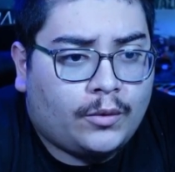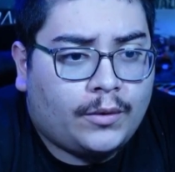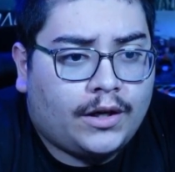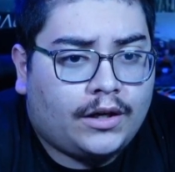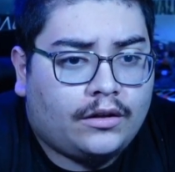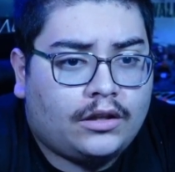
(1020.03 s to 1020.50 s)
of the
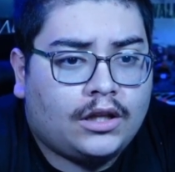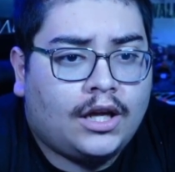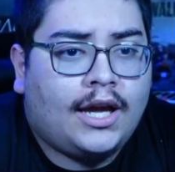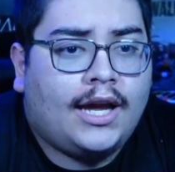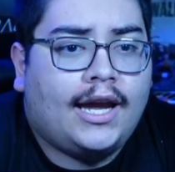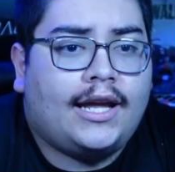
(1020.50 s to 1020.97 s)
Rings,
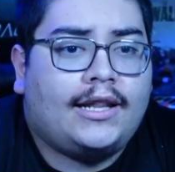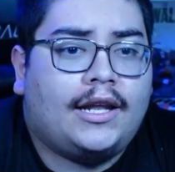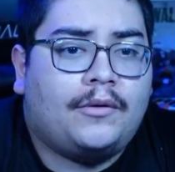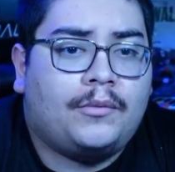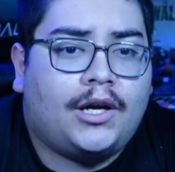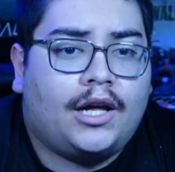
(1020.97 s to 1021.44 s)

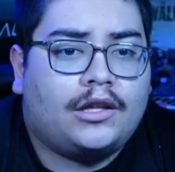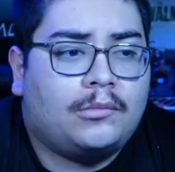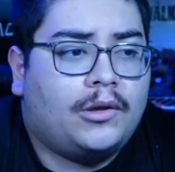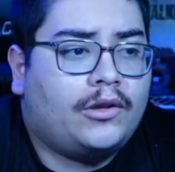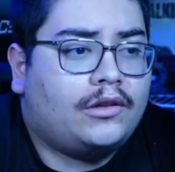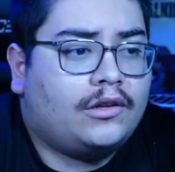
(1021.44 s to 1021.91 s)
and then we got
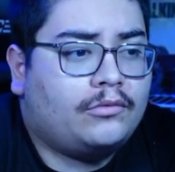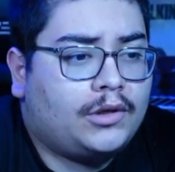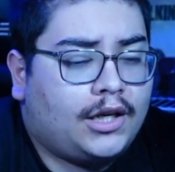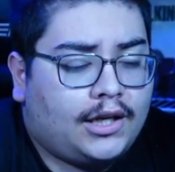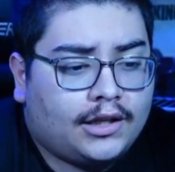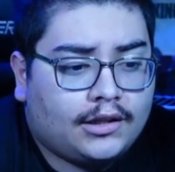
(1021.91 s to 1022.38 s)
some other
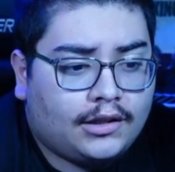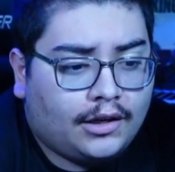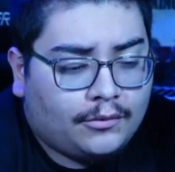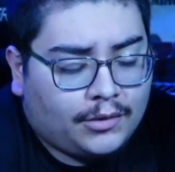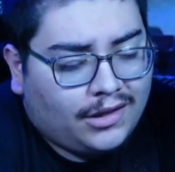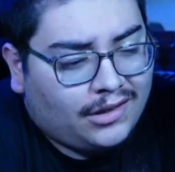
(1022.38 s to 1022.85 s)
stuff we got to get
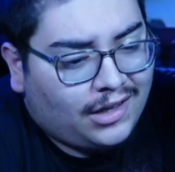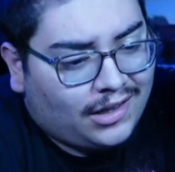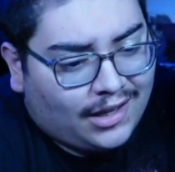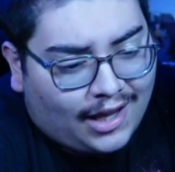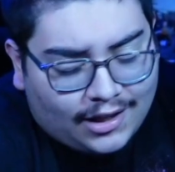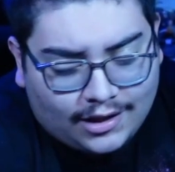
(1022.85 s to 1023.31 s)
done. We just
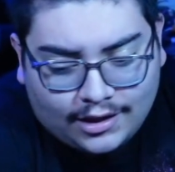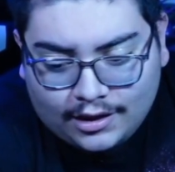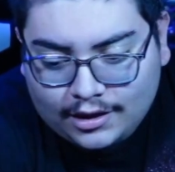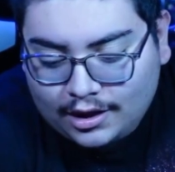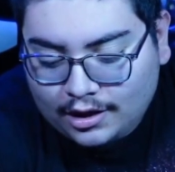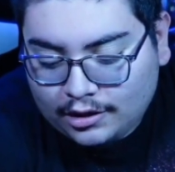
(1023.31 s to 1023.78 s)
got a lot,
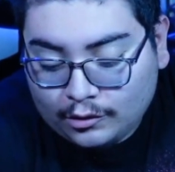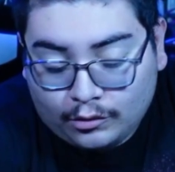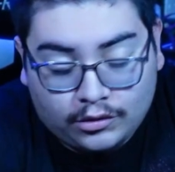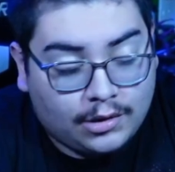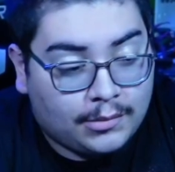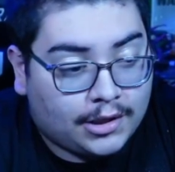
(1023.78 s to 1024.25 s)
and uh,
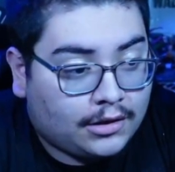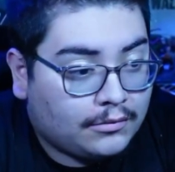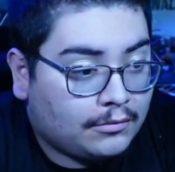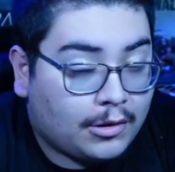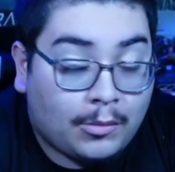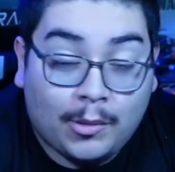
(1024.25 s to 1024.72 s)
school's coming
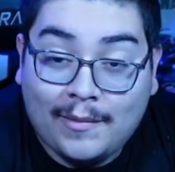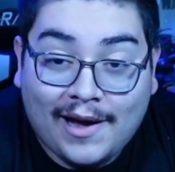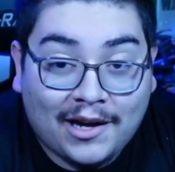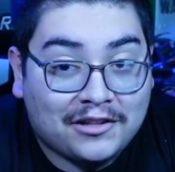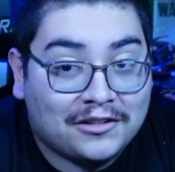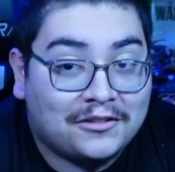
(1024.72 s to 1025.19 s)
coming
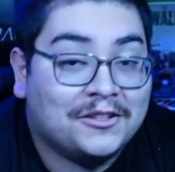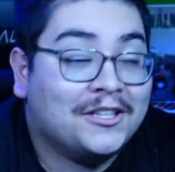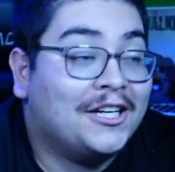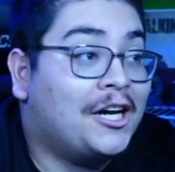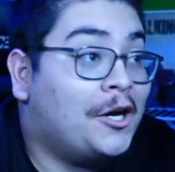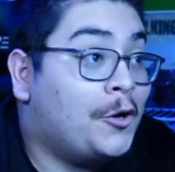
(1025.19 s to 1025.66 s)
back, so
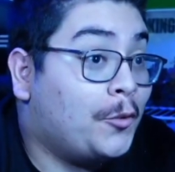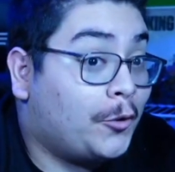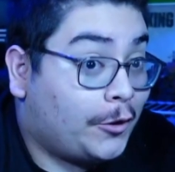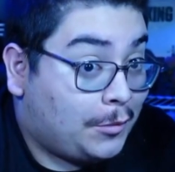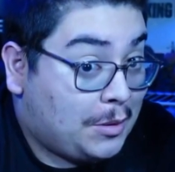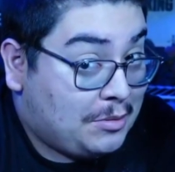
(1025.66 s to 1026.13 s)

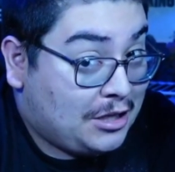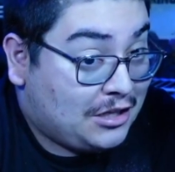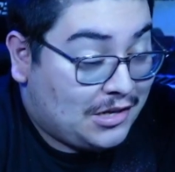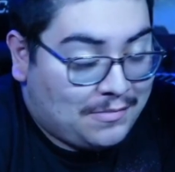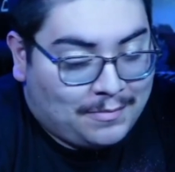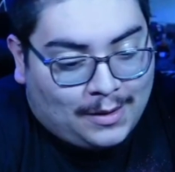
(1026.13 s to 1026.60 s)
we're going to be
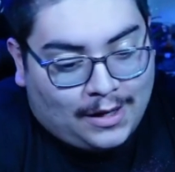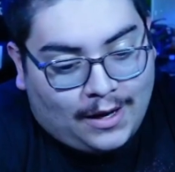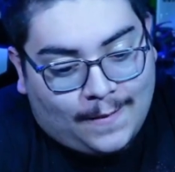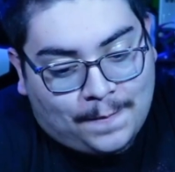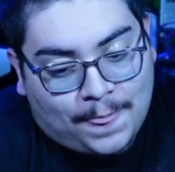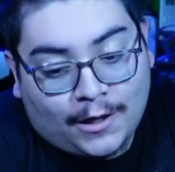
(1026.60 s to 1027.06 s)
busy.
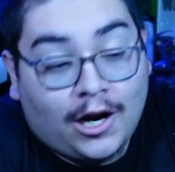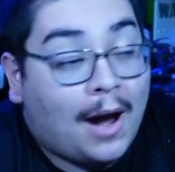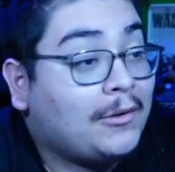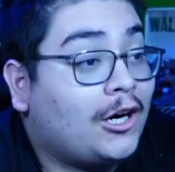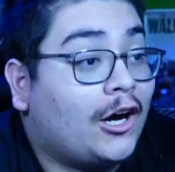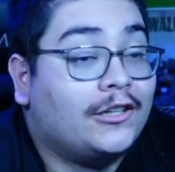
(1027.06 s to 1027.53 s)
But um,
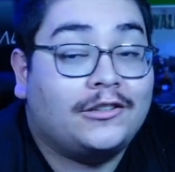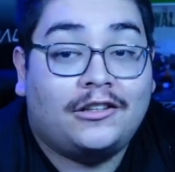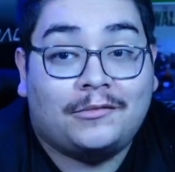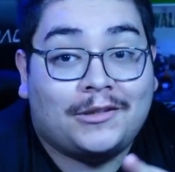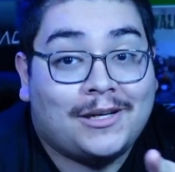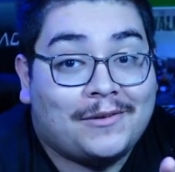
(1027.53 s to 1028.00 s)
Comic-Con,
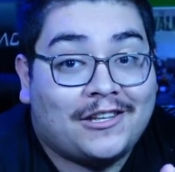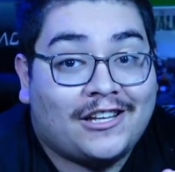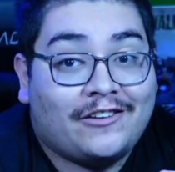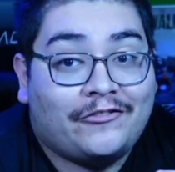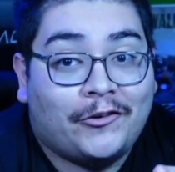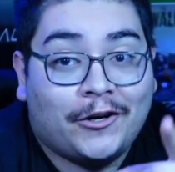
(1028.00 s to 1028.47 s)
something I'm
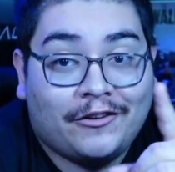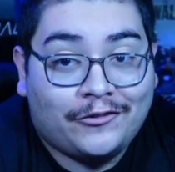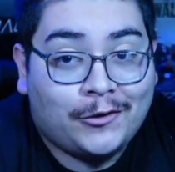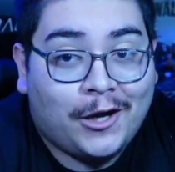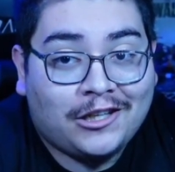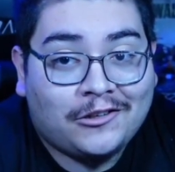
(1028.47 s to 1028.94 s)
excited for.
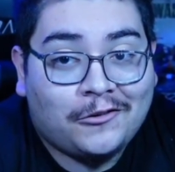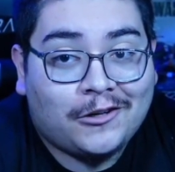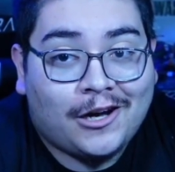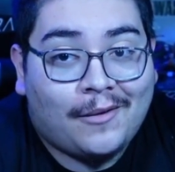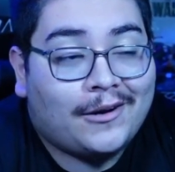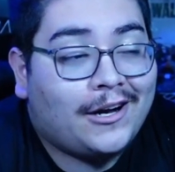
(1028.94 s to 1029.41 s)
If you guys are
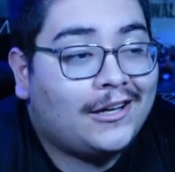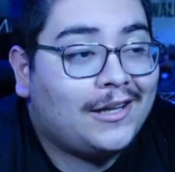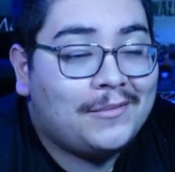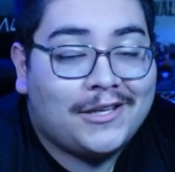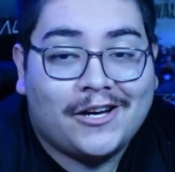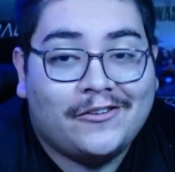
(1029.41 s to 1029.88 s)
going to
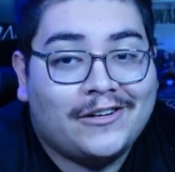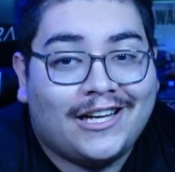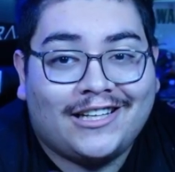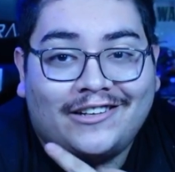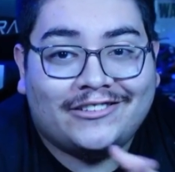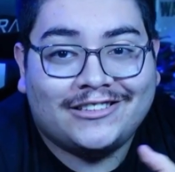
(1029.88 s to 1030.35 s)
Comic-Con, let me know.
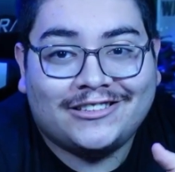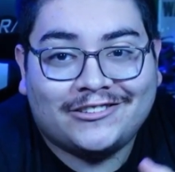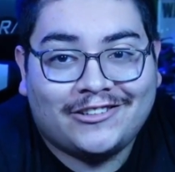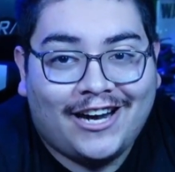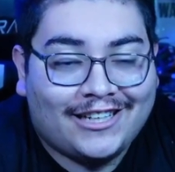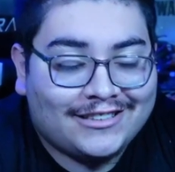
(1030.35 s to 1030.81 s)
I'd love to
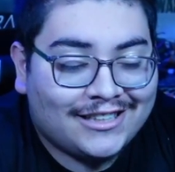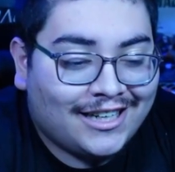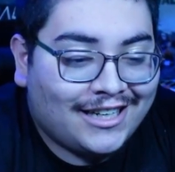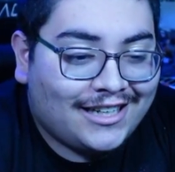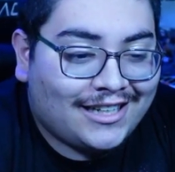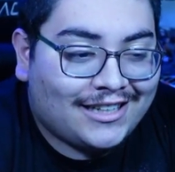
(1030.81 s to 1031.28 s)
interact
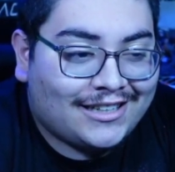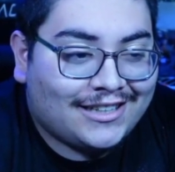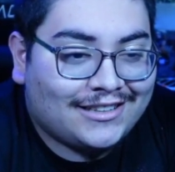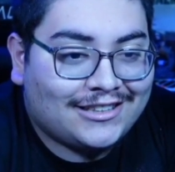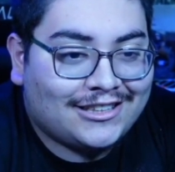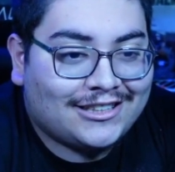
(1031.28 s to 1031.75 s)

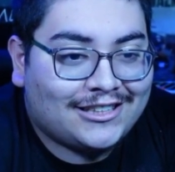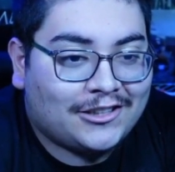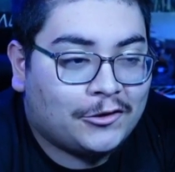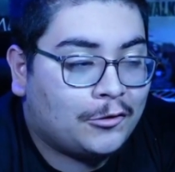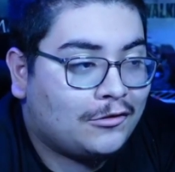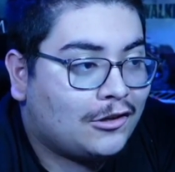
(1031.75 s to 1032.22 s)
and, and to
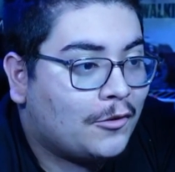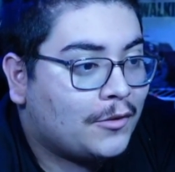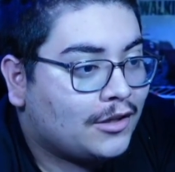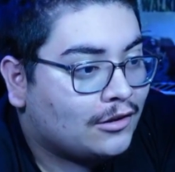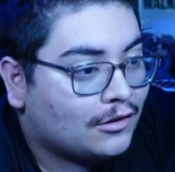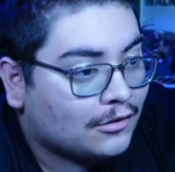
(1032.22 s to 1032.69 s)
hear who's
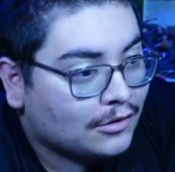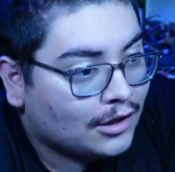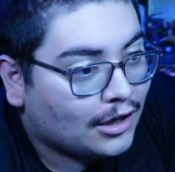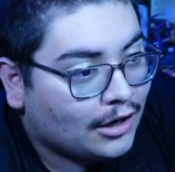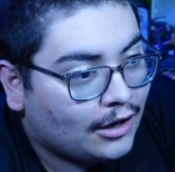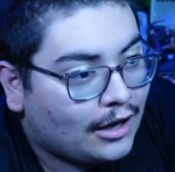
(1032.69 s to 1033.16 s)
going, so
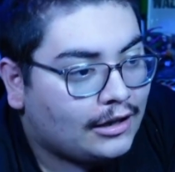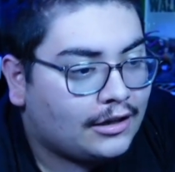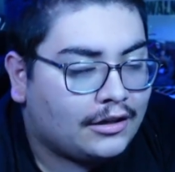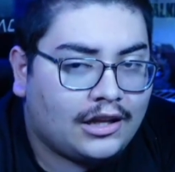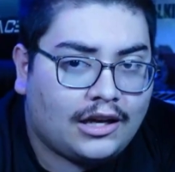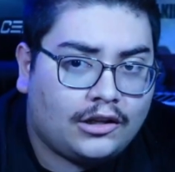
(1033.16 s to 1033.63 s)
and I
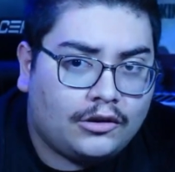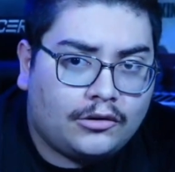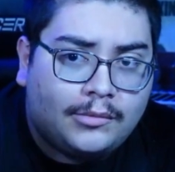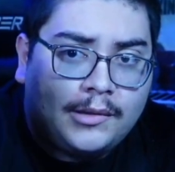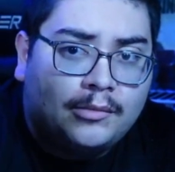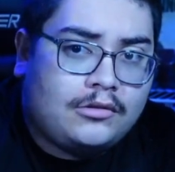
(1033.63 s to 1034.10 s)
can say
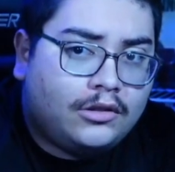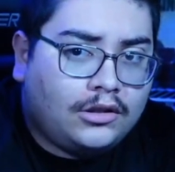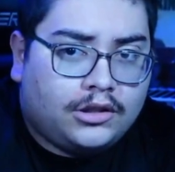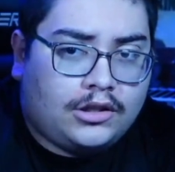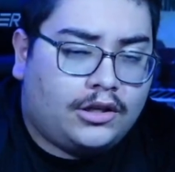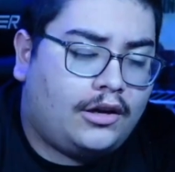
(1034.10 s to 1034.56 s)
hello to people.
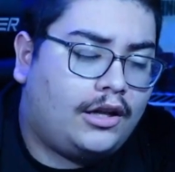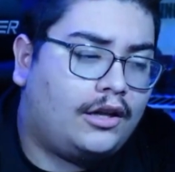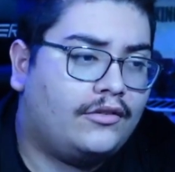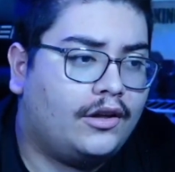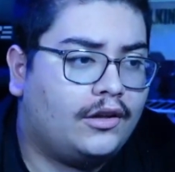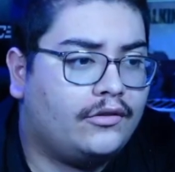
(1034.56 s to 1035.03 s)
You know, I
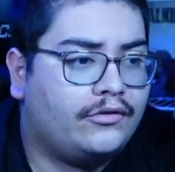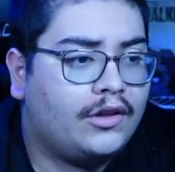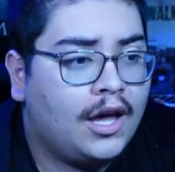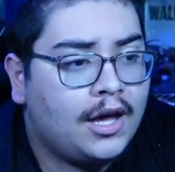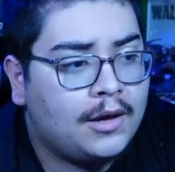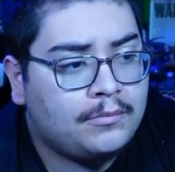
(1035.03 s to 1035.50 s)
love I
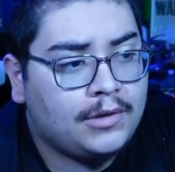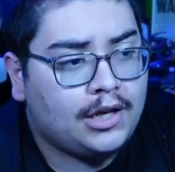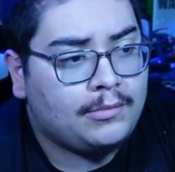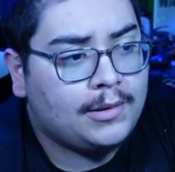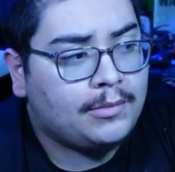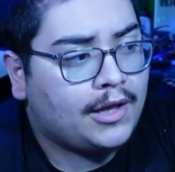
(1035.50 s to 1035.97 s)
love
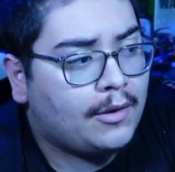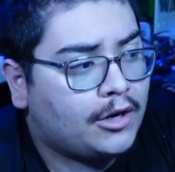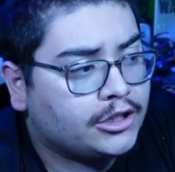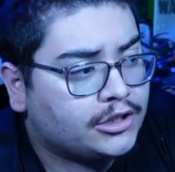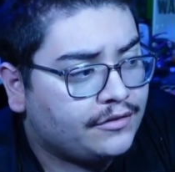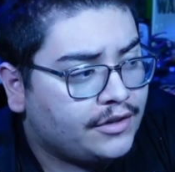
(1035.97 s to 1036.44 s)
meeting people. I
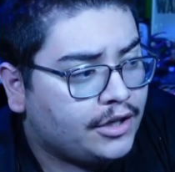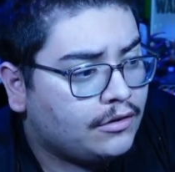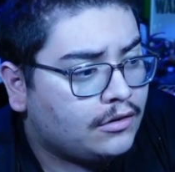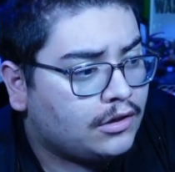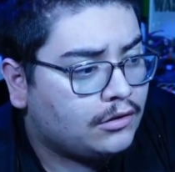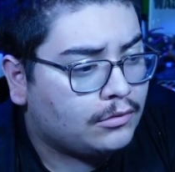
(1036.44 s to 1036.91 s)
watch the
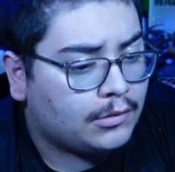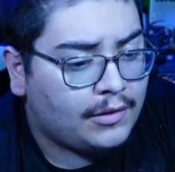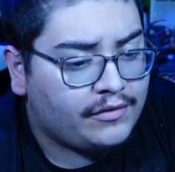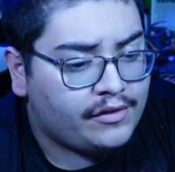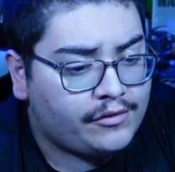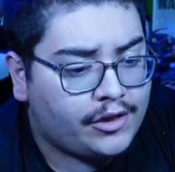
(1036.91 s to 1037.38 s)
videos. It's one
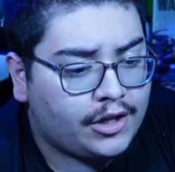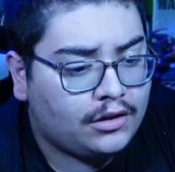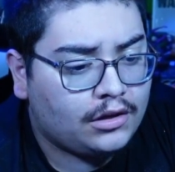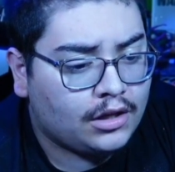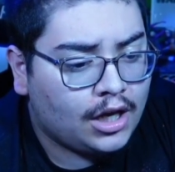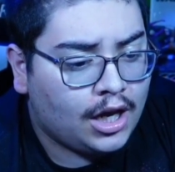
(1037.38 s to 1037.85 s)
of my favorite
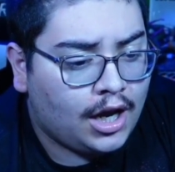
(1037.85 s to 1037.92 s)
things.